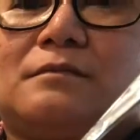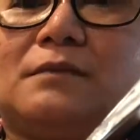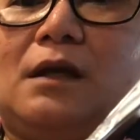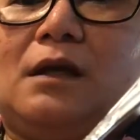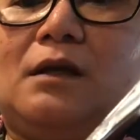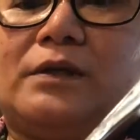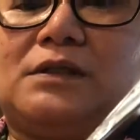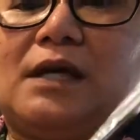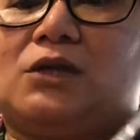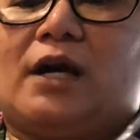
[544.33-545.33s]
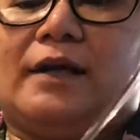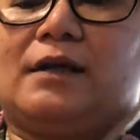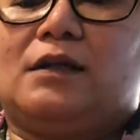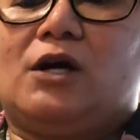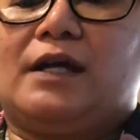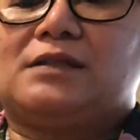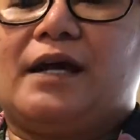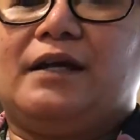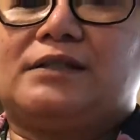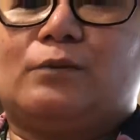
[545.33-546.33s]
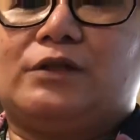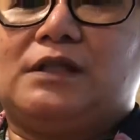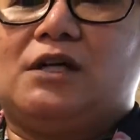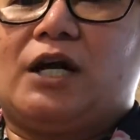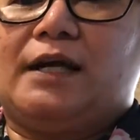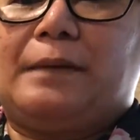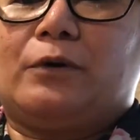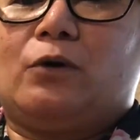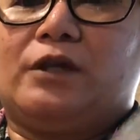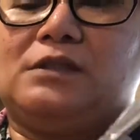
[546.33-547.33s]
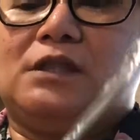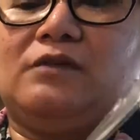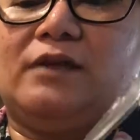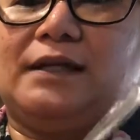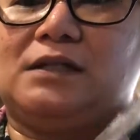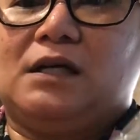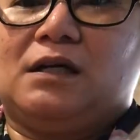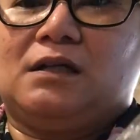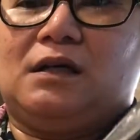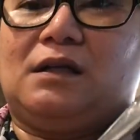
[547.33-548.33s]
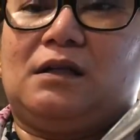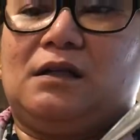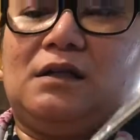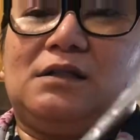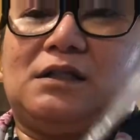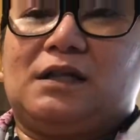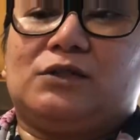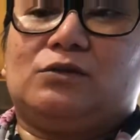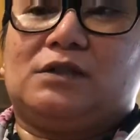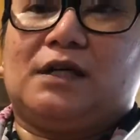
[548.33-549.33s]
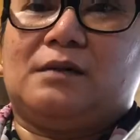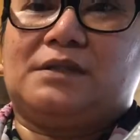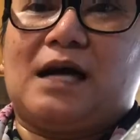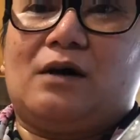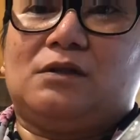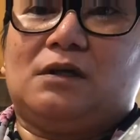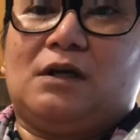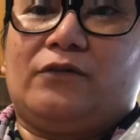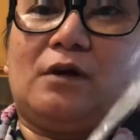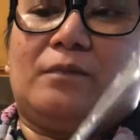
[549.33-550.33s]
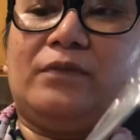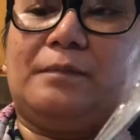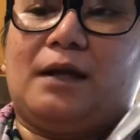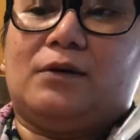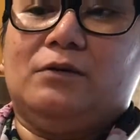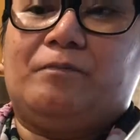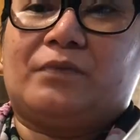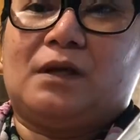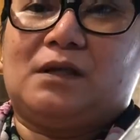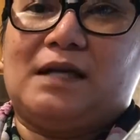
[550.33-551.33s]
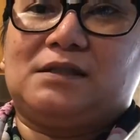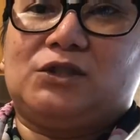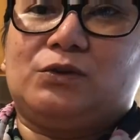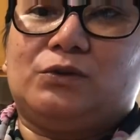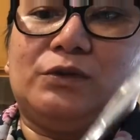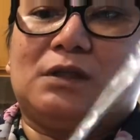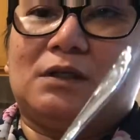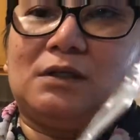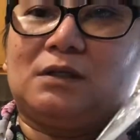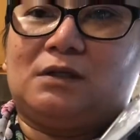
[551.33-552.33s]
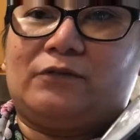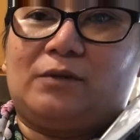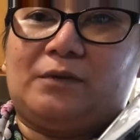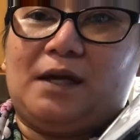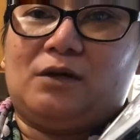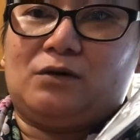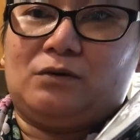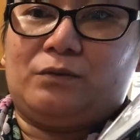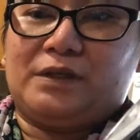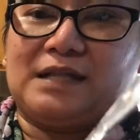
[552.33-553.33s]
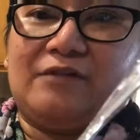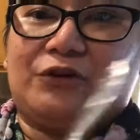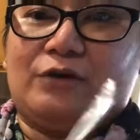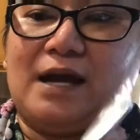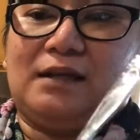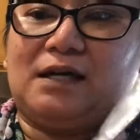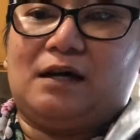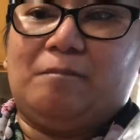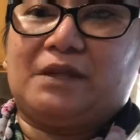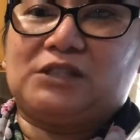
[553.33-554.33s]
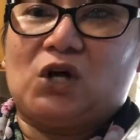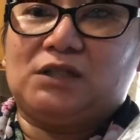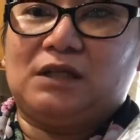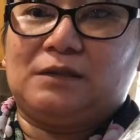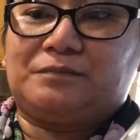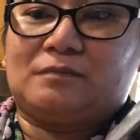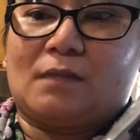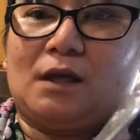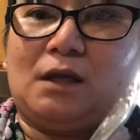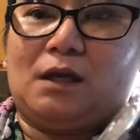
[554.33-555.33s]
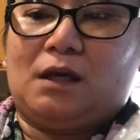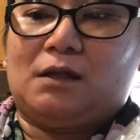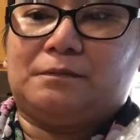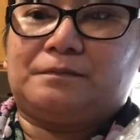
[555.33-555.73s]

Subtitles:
And where's that garlic? The garlic is hiding here somewhere. See the garlic, peppercorns, chili flakes, and you see that juice that comes out from the mango? That's the juice from the mango. That's after you added the salt and